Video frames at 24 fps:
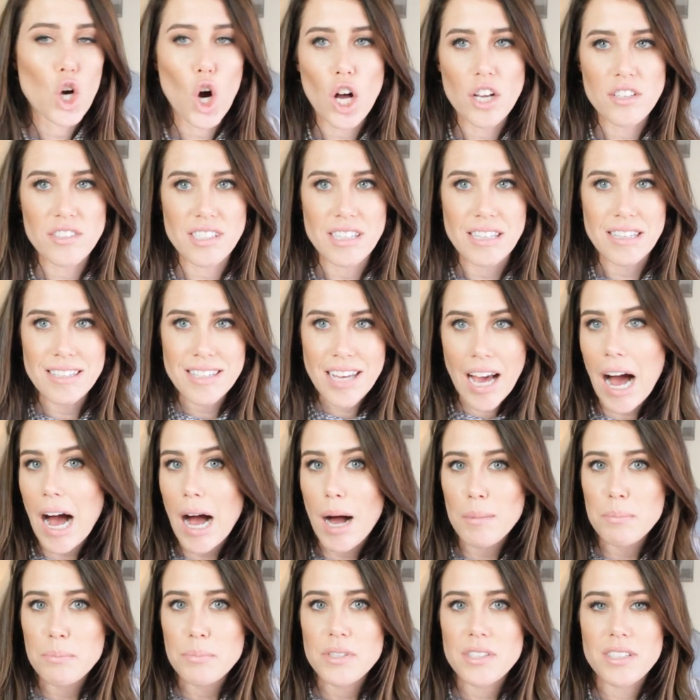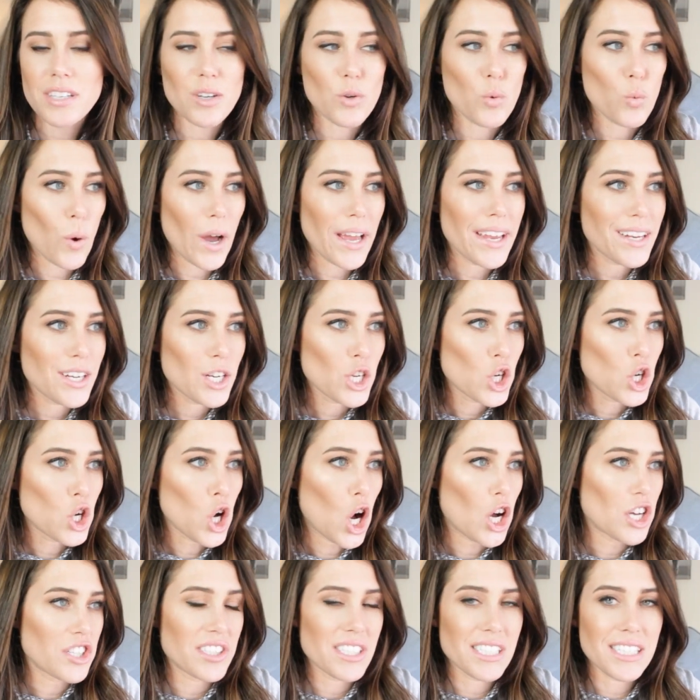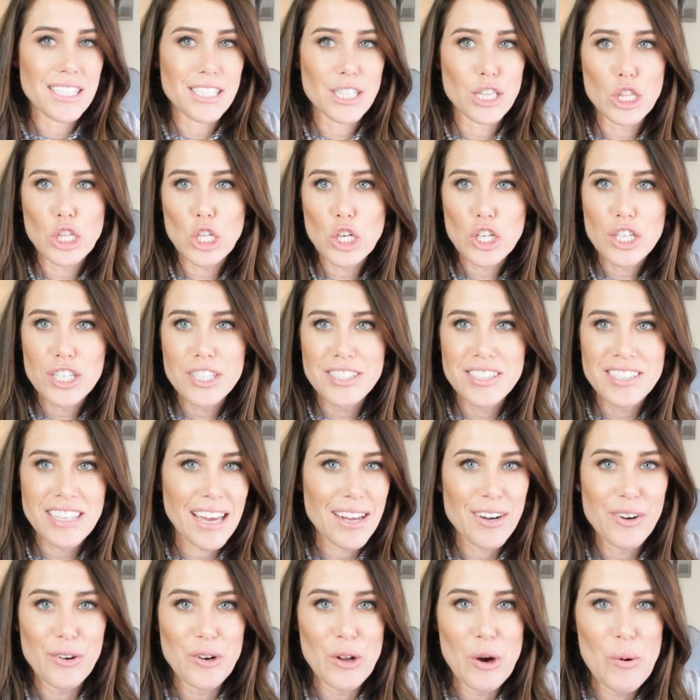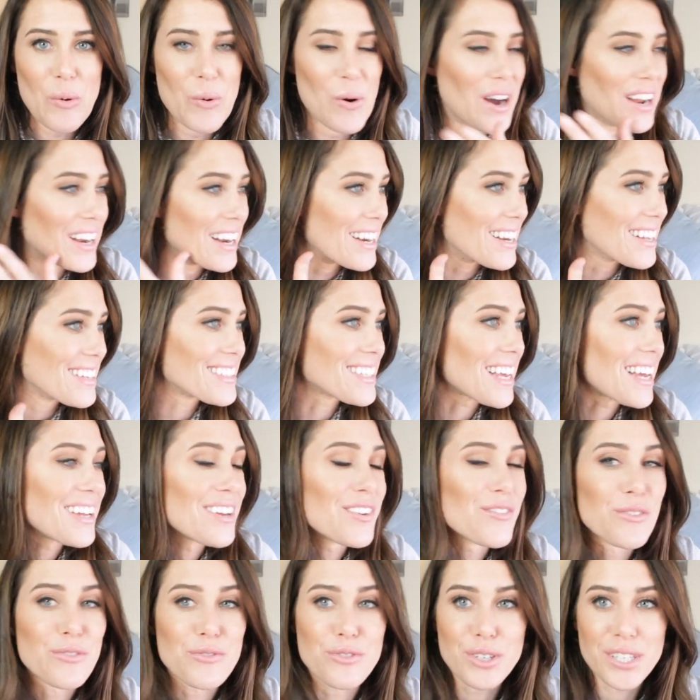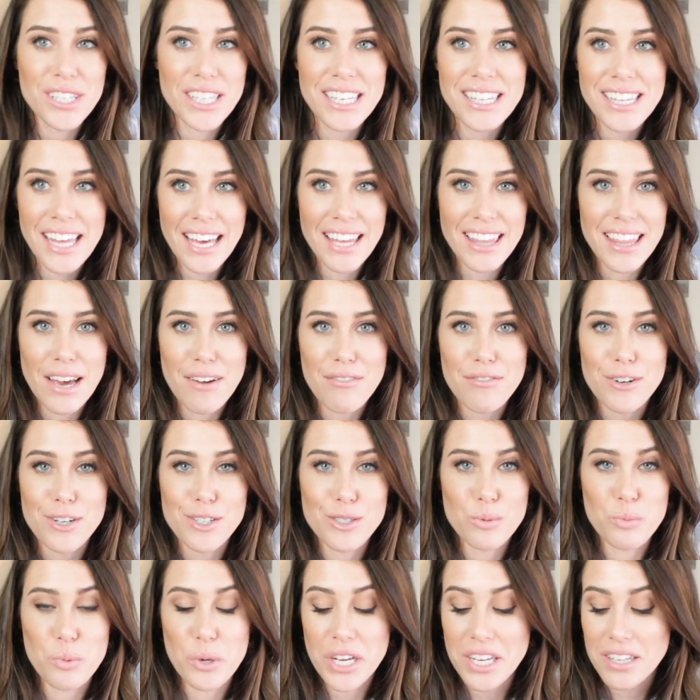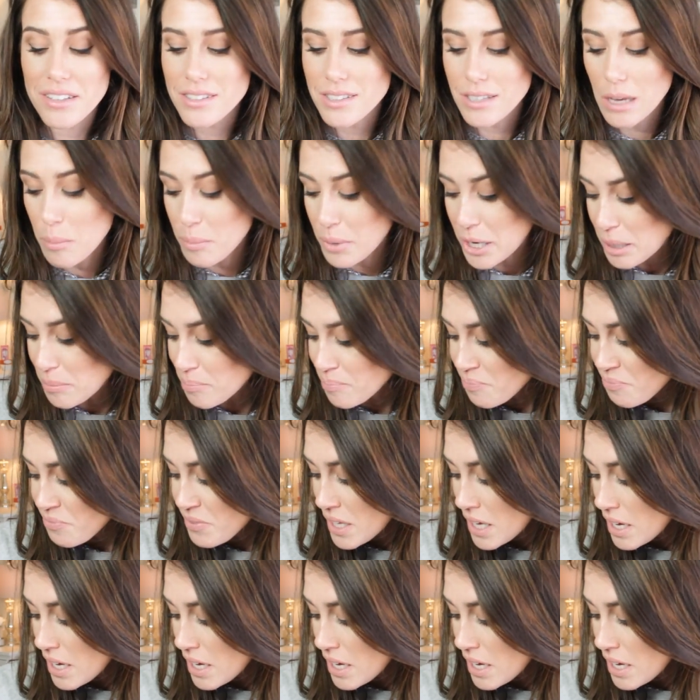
gauzy tops and white gauzy looks. I don't know what it is. I really like that for spring and summer.